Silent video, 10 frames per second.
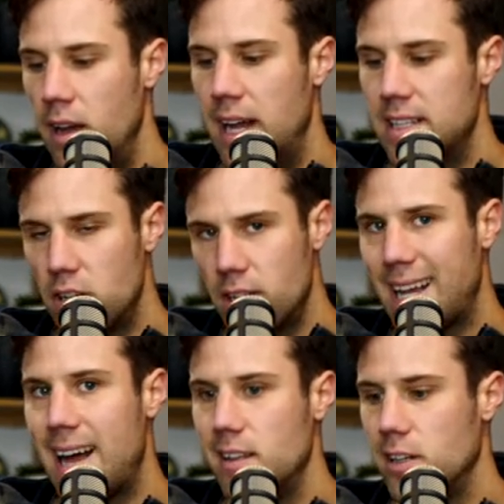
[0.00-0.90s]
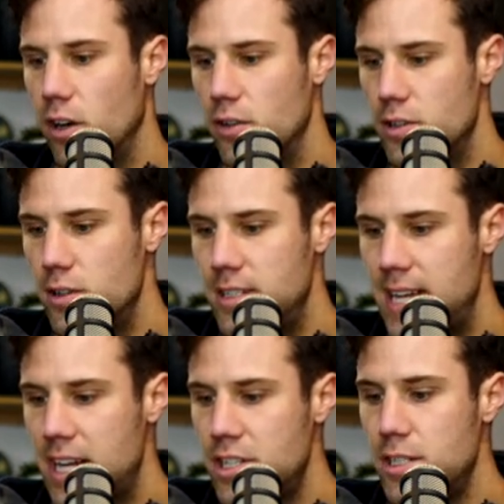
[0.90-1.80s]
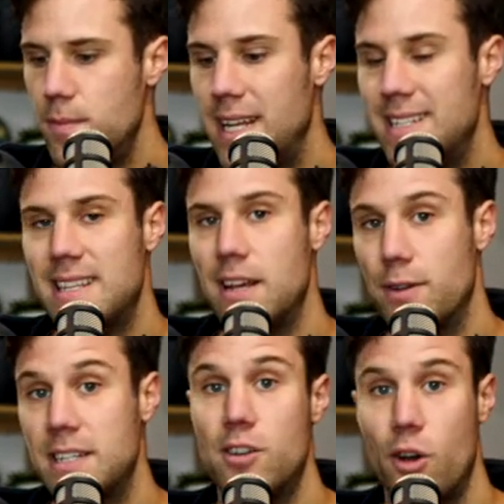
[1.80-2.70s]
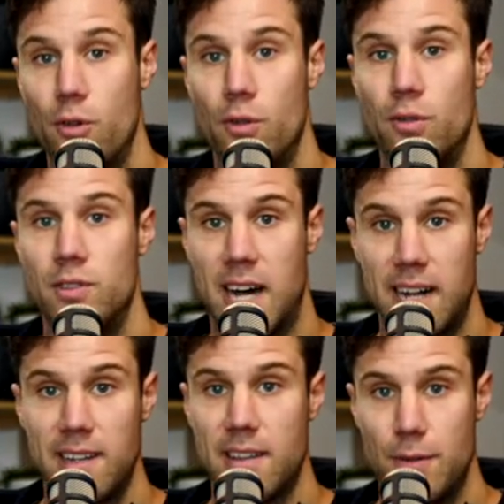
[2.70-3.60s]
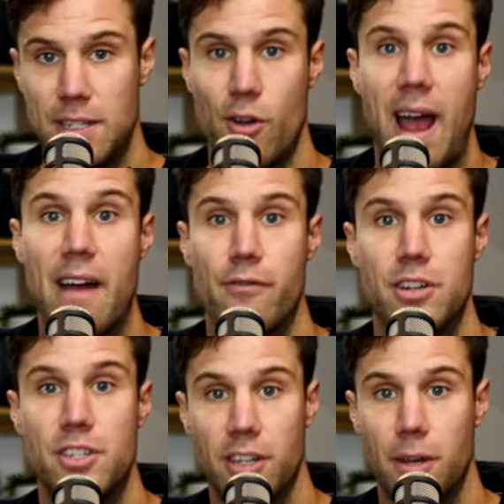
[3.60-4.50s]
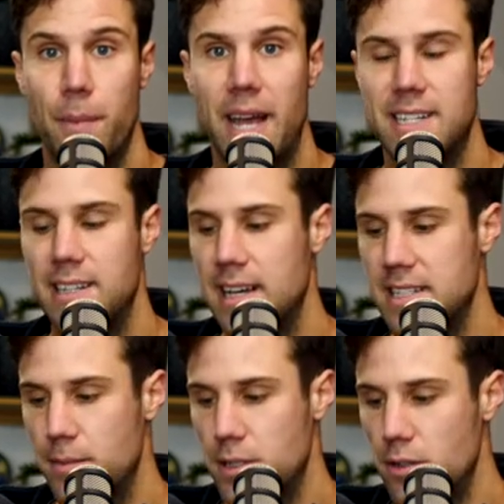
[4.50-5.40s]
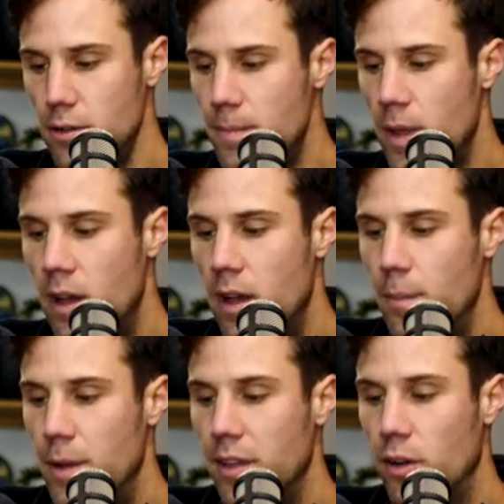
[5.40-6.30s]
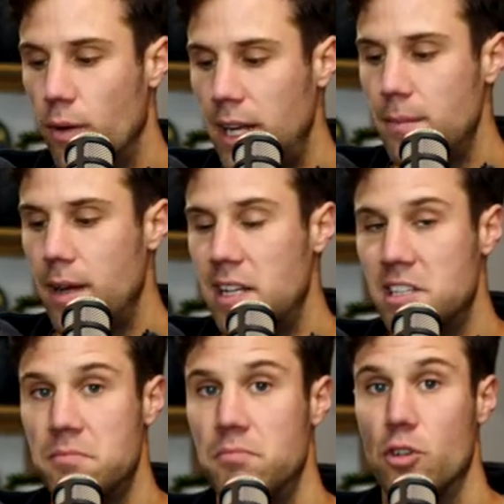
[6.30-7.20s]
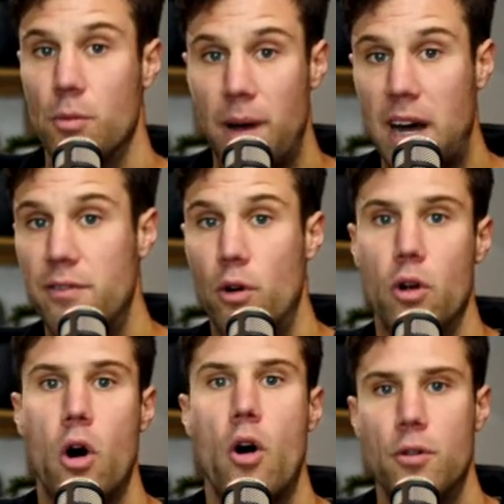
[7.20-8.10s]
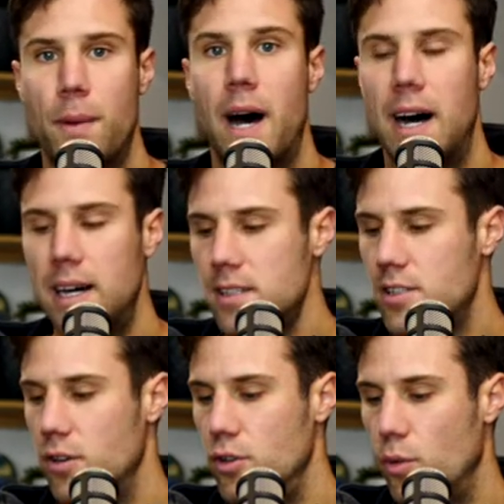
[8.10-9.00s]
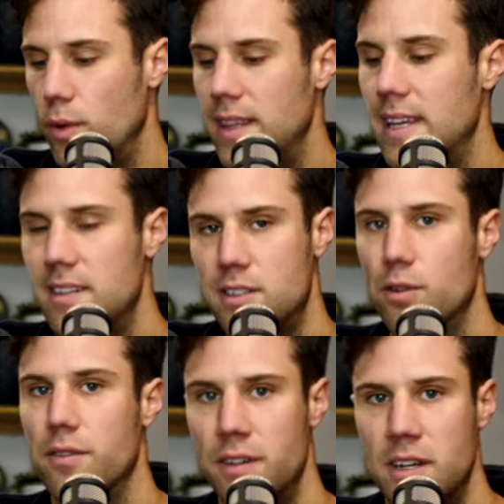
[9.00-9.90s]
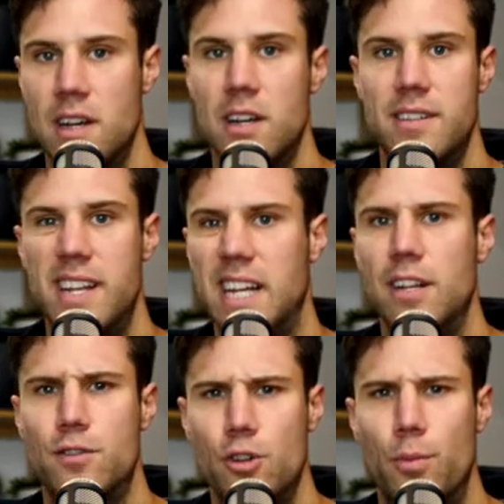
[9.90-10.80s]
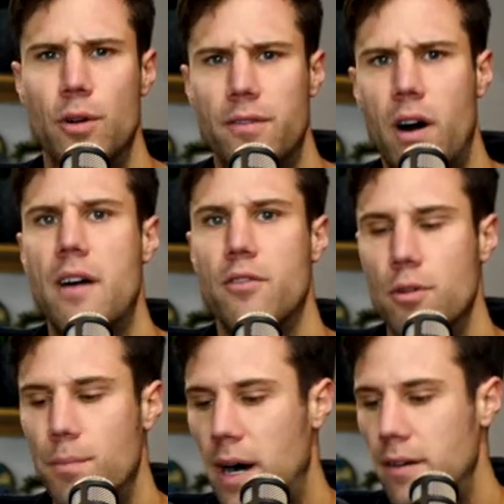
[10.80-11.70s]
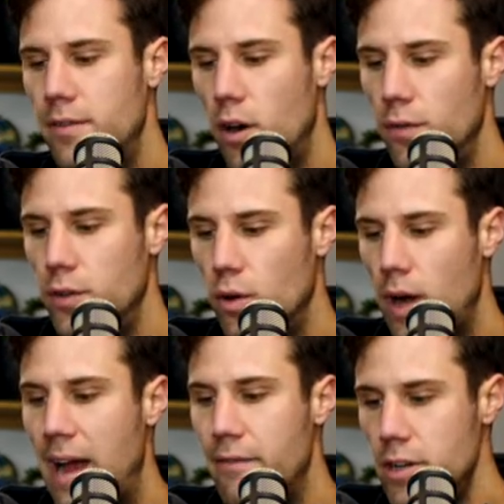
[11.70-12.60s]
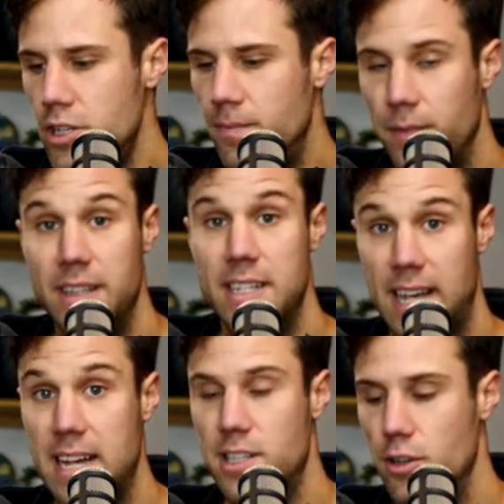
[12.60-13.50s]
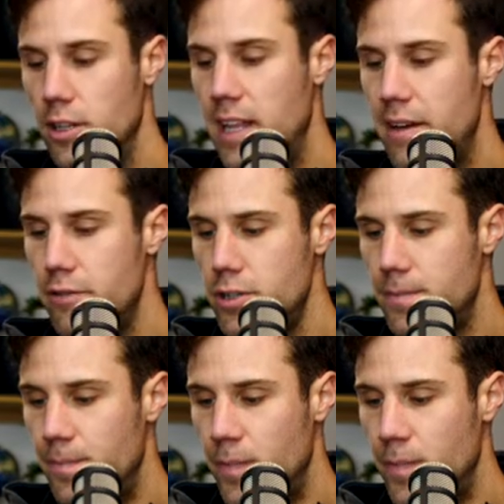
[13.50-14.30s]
And it's got a color code. So the dashes means there is no data, there is no average to compare today's numbers to. But the green means you're above or on par, so you're within sort of negative 2.5 or above of your average, in this case 30-day average.